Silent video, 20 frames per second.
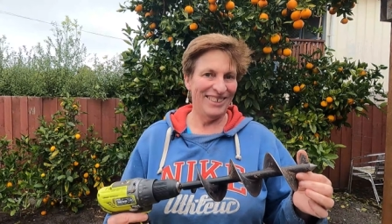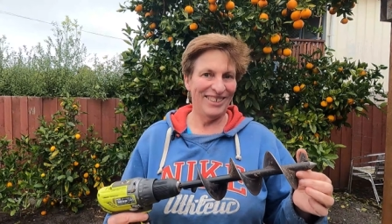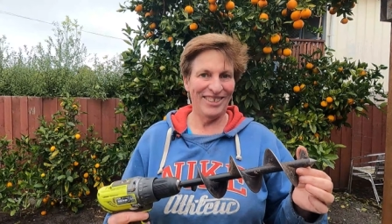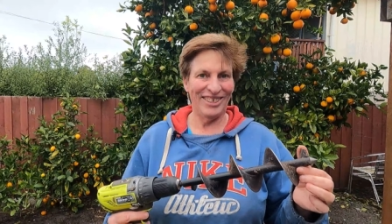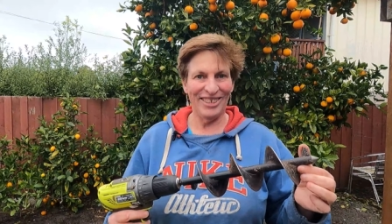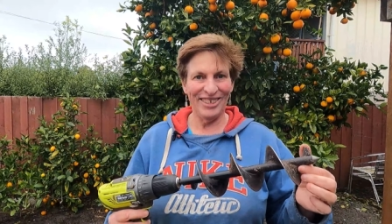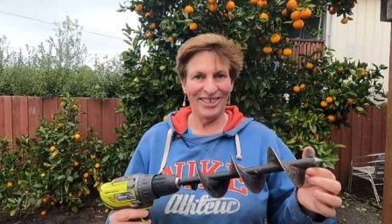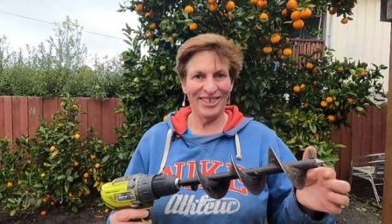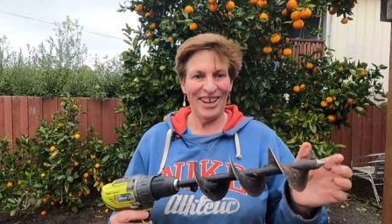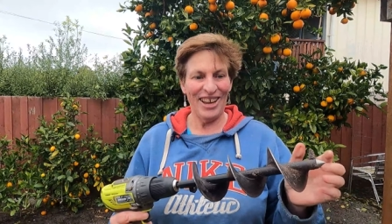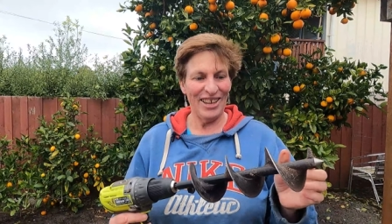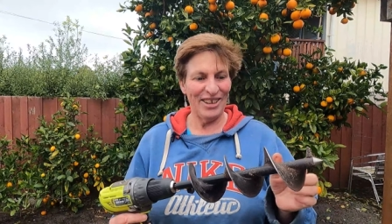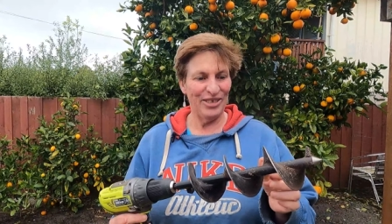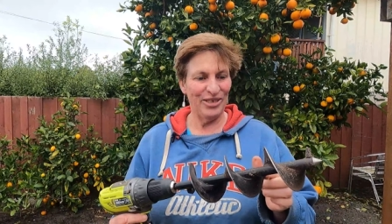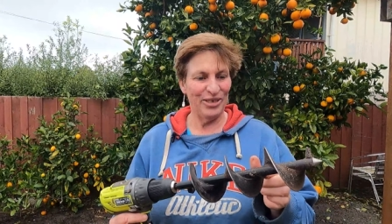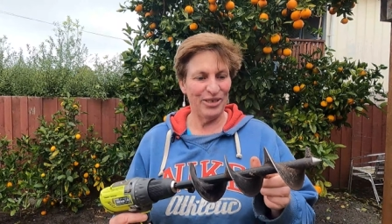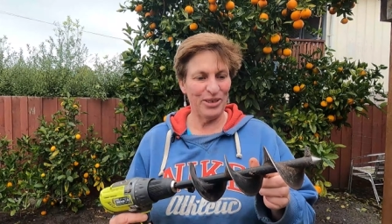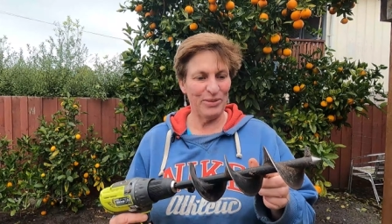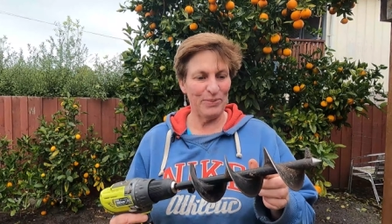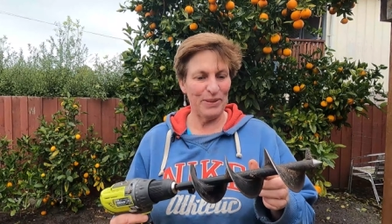so this
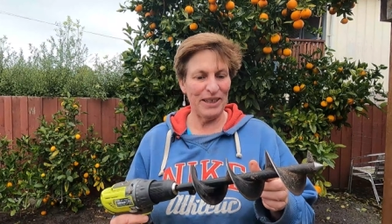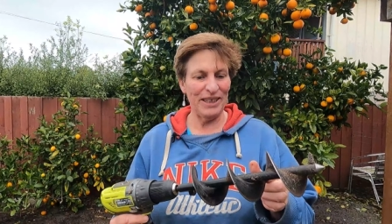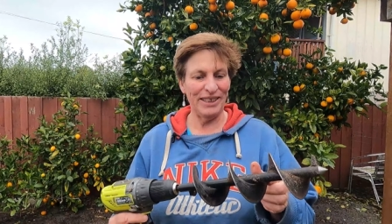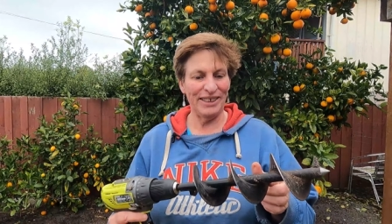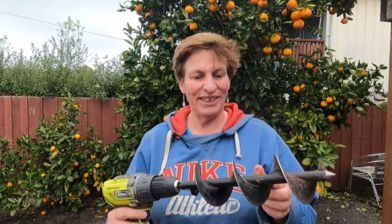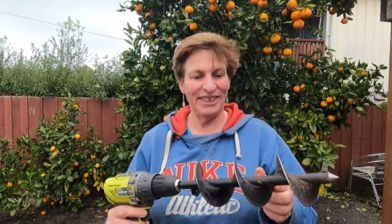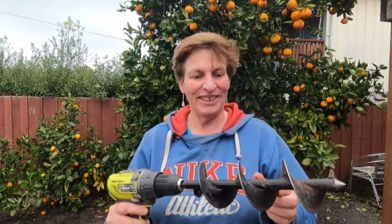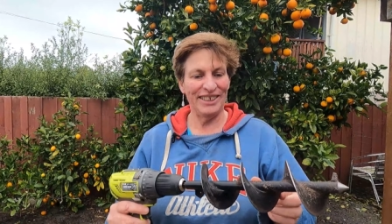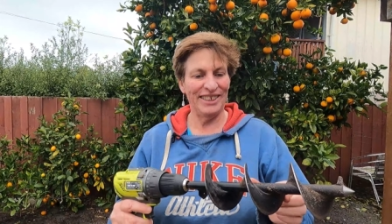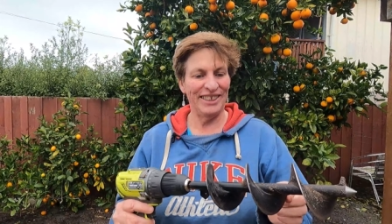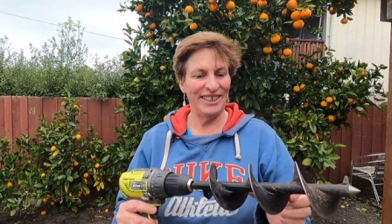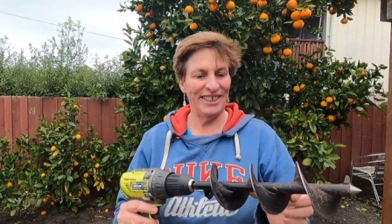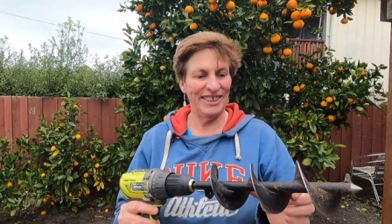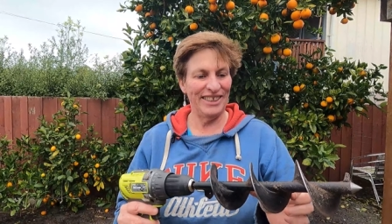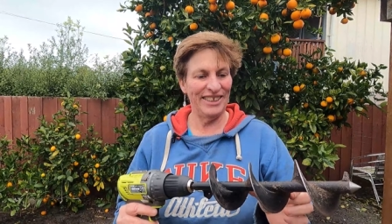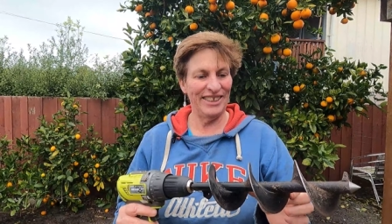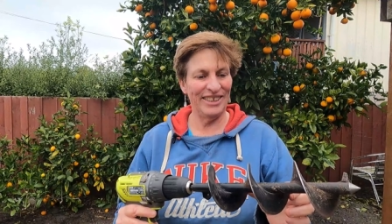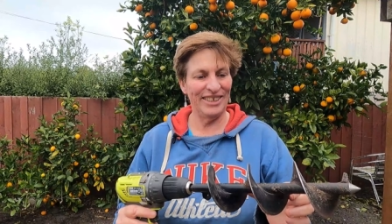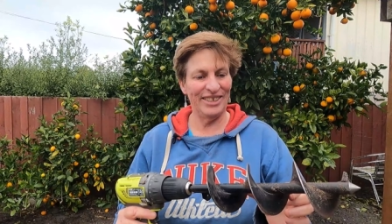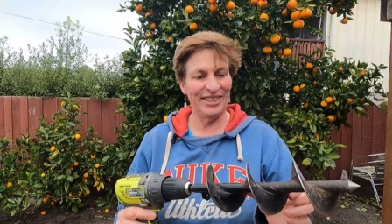garden auger bit
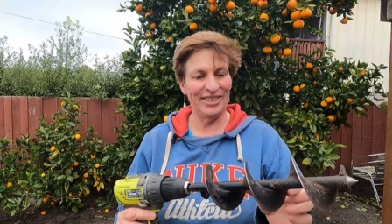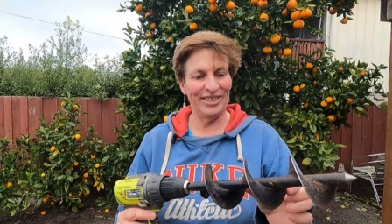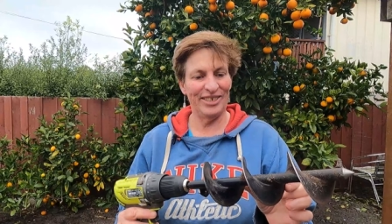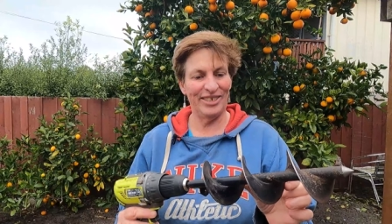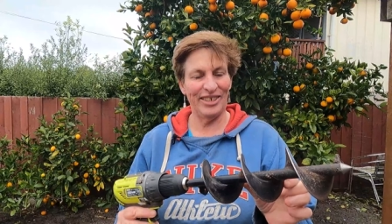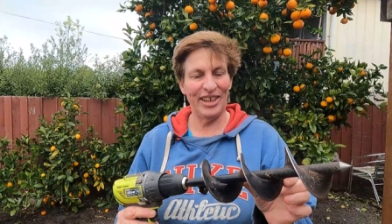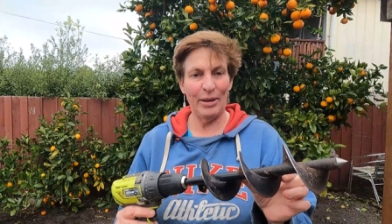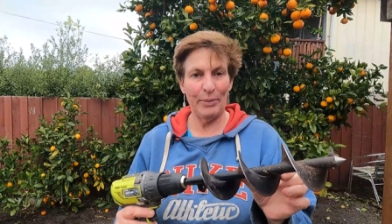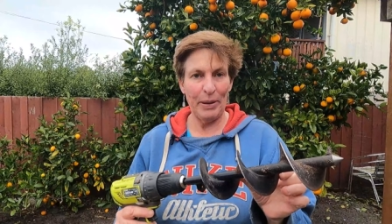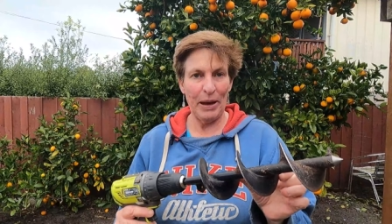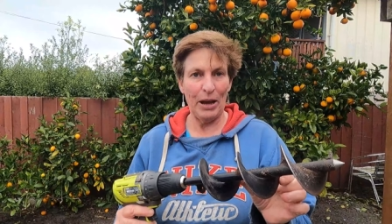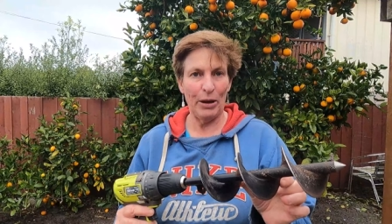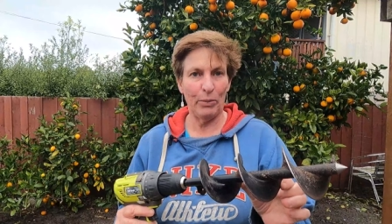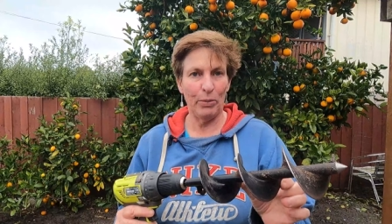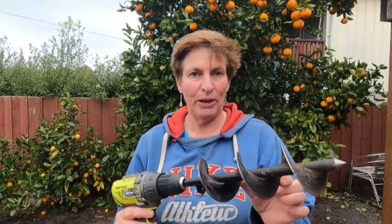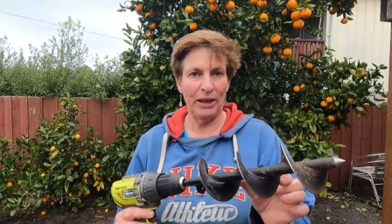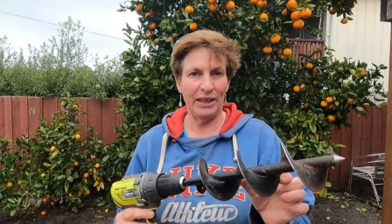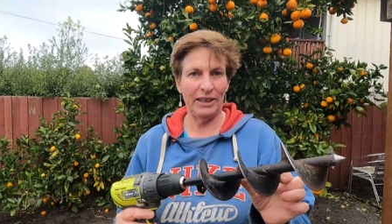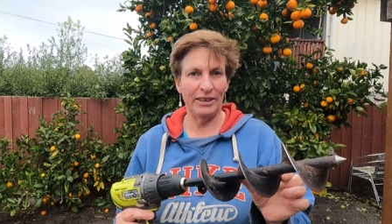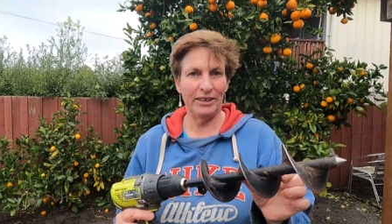is a power
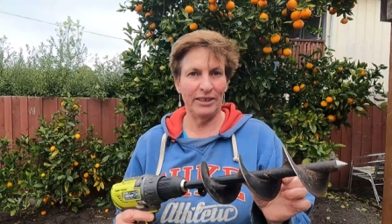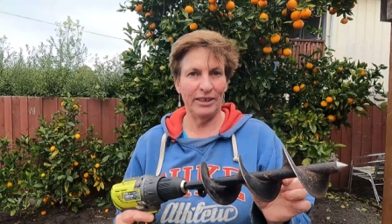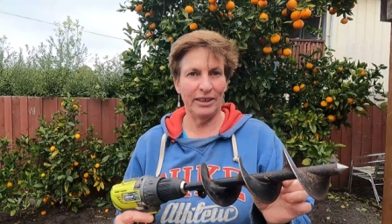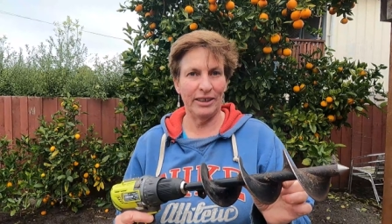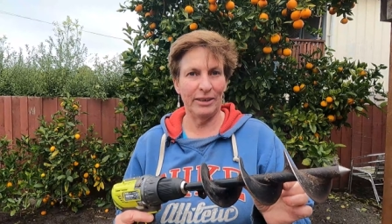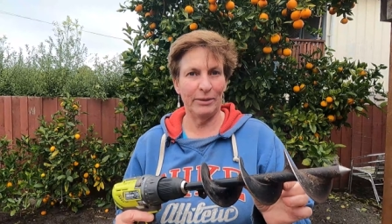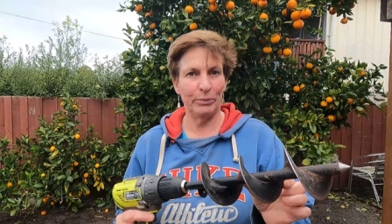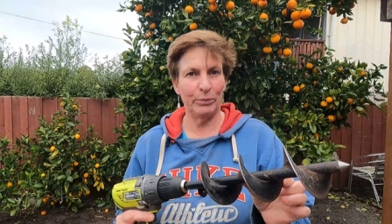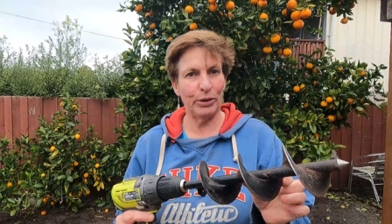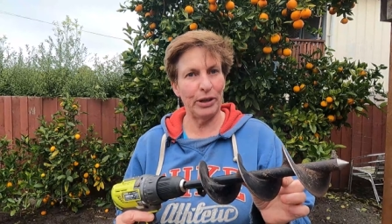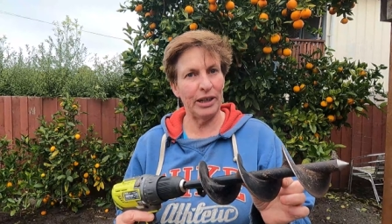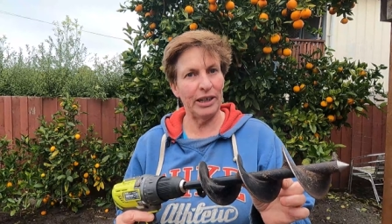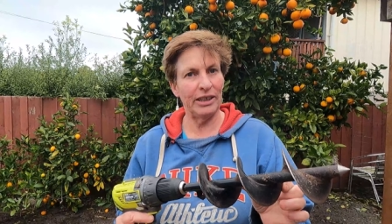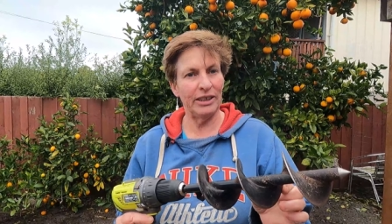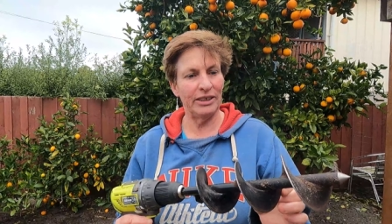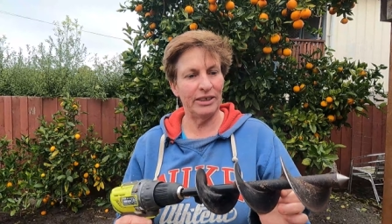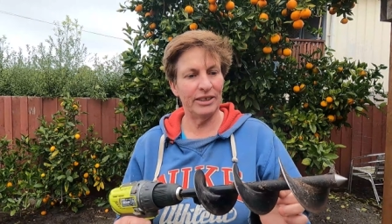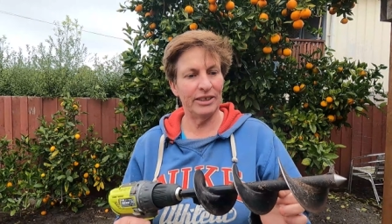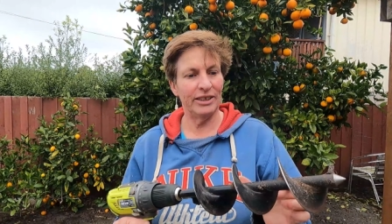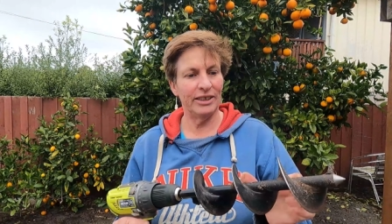planter
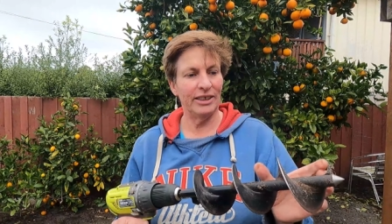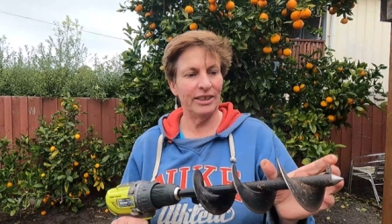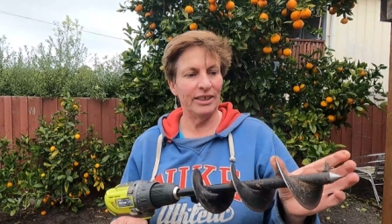brand,